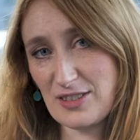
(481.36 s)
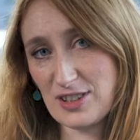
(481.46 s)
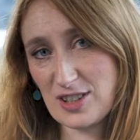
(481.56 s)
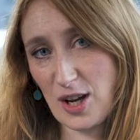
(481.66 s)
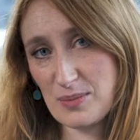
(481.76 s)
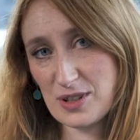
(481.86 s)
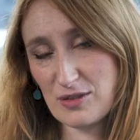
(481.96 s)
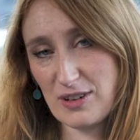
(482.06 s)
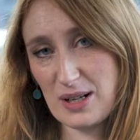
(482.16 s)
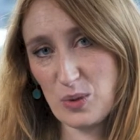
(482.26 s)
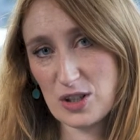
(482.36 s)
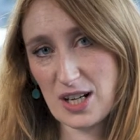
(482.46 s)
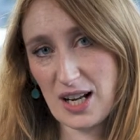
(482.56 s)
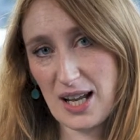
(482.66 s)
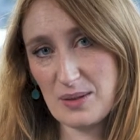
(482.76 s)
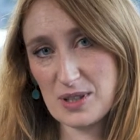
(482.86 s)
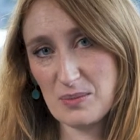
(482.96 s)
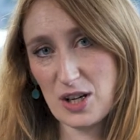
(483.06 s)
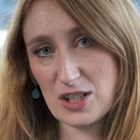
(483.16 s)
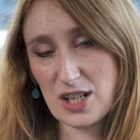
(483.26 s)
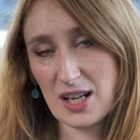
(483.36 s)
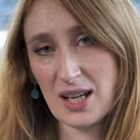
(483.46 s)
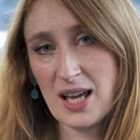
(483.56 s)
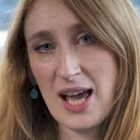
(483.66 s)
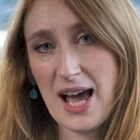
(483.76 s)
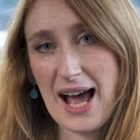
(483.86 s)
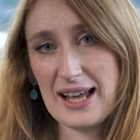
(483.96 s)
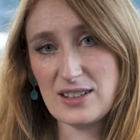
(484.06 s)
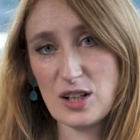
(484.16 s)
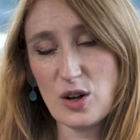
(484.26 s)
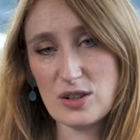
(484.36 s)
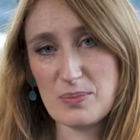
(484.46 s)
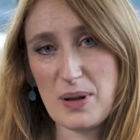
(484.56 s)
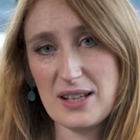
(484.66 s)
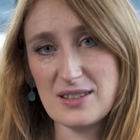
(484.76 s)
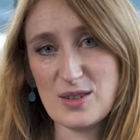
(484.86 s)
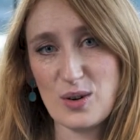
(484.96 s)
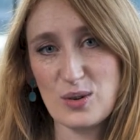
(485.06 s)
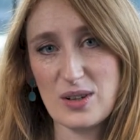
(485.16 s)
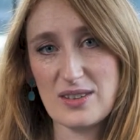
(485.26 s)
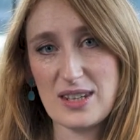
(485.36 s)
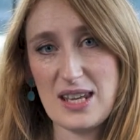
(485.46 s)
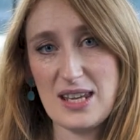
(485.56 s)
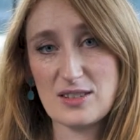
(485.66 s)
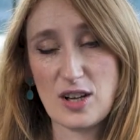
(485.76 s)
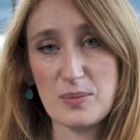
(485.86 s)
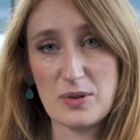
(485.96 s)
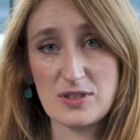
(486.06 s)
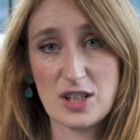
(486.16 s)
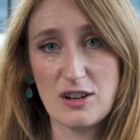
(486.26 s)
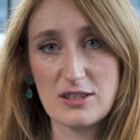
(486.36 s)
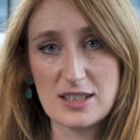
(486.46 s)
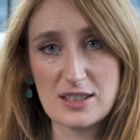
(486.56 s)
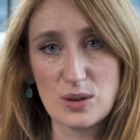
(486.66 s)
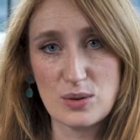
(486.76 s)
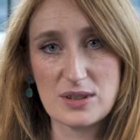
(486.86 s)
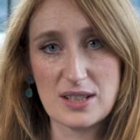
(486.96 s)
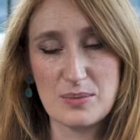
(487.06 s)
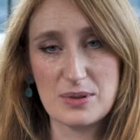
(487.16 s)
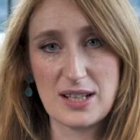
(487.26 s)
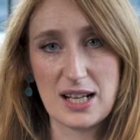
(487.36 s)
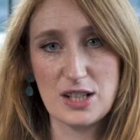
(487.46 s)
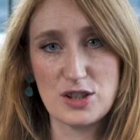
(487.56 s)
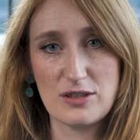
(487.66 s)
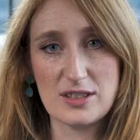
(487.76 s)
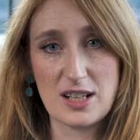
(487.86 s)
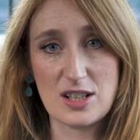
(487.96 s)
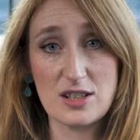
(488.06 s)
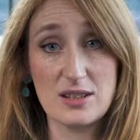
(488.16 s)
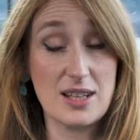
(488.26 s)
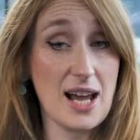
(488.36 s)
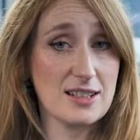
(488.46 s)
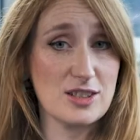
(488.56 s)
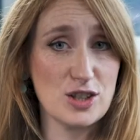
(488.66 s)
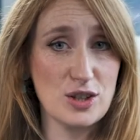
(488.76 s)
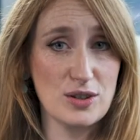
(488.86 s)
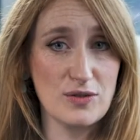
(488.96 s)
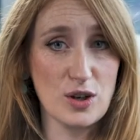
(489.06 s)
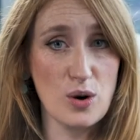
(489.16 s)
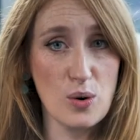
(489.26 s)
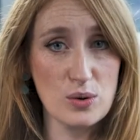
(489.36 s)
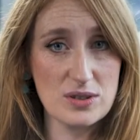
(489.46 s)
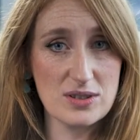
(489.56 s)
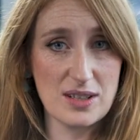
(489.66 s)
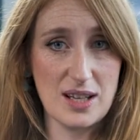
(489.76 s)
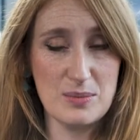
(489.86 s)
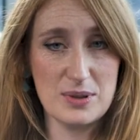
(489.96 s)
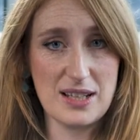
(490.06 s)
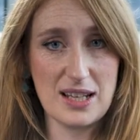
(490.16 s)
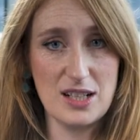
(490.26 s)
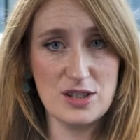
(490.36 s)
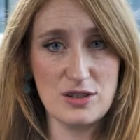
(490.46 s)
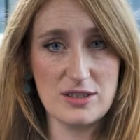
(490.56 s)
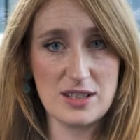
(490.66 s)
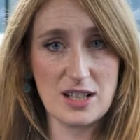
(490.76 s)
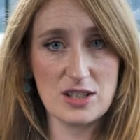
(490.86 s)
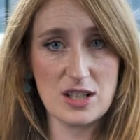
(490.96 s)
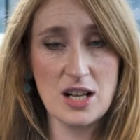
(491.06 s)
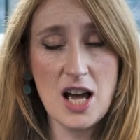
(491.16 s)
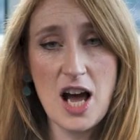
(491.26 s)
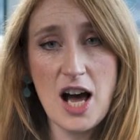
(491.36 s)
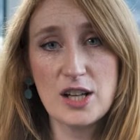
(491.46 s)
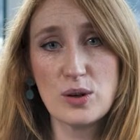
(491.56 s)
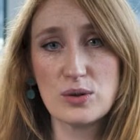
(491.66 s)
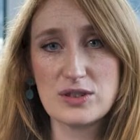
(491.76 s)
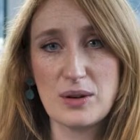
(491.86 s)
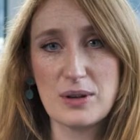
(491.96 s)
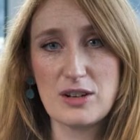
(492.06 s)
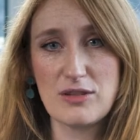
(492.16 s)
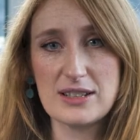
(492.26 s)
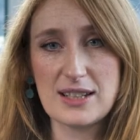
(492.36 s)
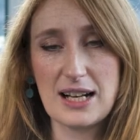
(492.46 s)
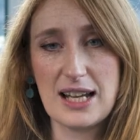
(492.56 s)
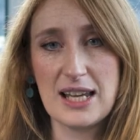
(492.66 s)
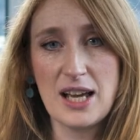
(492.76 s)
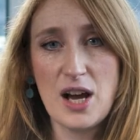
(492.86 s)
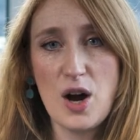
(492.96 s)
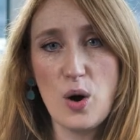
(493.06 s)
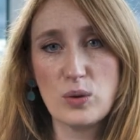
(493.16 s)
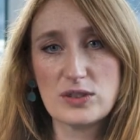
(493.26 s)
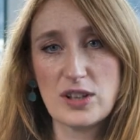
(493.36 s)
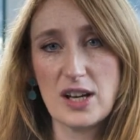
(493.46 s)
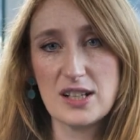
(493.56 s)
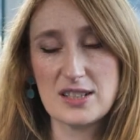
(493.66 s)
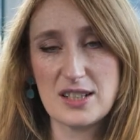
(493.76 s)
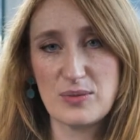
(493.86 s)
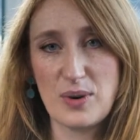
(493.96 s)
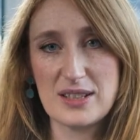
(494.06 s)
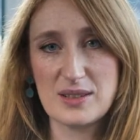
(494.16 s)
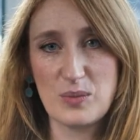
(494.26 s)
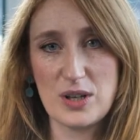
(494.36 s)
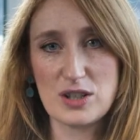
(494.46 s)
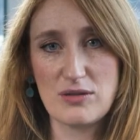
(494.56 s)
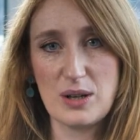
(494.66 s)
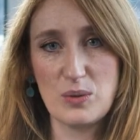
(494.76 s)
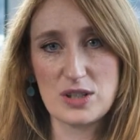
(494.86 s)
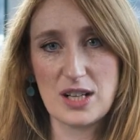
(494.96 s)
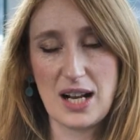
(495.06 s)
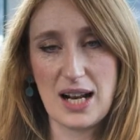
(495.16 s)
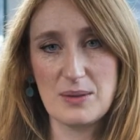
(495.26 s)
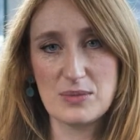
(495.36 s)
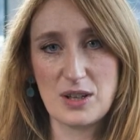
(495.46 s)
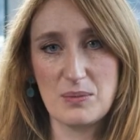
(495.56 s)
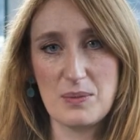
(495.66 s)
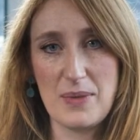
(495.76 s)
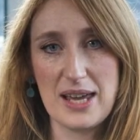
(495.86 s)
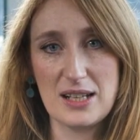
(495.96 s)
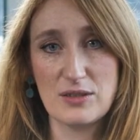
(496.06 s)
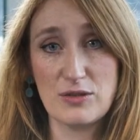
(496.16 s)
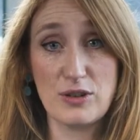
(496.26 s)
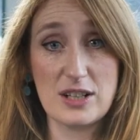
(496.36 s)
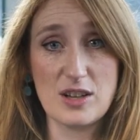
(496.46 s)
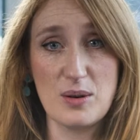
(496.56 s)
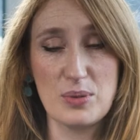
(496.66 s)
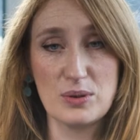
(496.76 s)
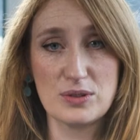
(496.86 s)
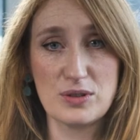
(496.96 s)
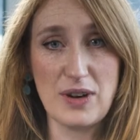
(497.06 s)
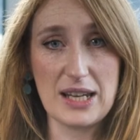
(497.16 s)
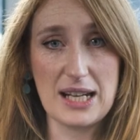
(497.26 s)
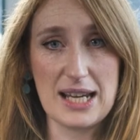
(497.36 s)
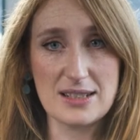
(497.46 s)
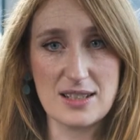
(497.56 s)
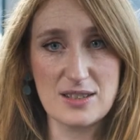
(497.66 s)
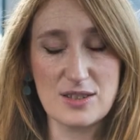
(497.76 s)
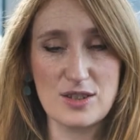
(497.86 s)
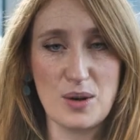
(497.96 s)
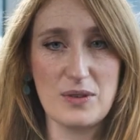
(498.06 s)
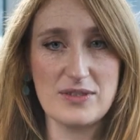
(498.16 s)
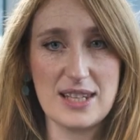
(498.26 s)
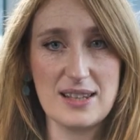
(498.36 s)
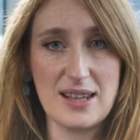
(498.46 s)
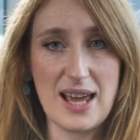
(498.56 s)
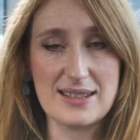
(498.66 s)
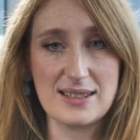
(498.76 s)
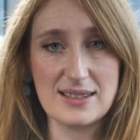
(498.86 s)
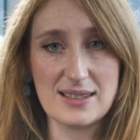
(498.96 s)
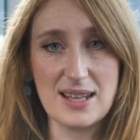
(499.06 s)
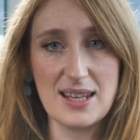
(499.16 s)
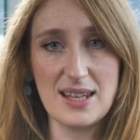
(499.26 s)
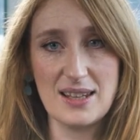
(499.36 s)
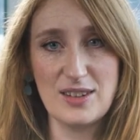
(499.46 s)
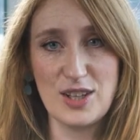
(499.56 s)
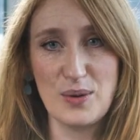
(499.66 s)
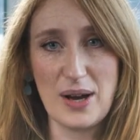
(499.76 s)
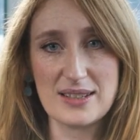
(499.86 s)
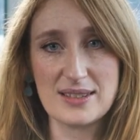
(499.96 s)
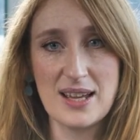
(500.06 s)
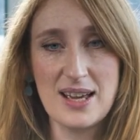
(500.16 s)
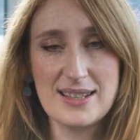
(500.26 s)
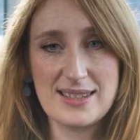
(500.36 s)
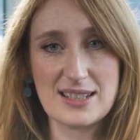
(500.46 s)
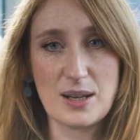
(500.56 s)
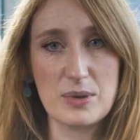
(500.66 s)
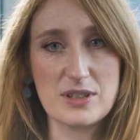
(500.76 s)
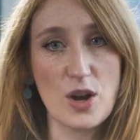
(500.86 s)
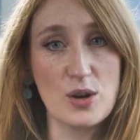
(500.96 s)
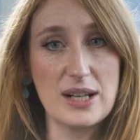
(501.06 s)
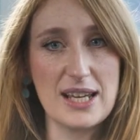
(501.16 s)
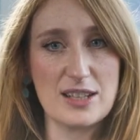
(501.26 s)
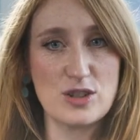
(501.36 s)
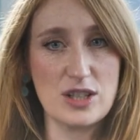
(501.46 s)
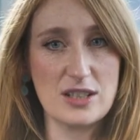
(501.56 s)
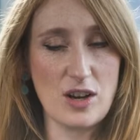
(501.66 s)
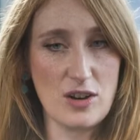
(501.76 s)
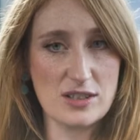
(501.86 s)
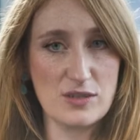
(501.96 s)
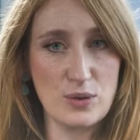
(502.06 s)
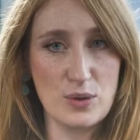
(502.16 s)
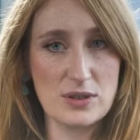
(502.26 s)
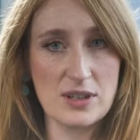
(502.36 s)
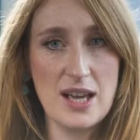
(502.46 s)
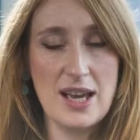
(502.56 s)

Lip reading: different types of greenwashing claims emerging, and a lot depends on the type of securities laws in a particular jurisdiction, the attitude of the courts in a particular jurisdiction, and also increasingly alternative ways in which greenwashing claims could be made. For example, to regulators. So we've seen the SEC in the US set up its own ESG task force,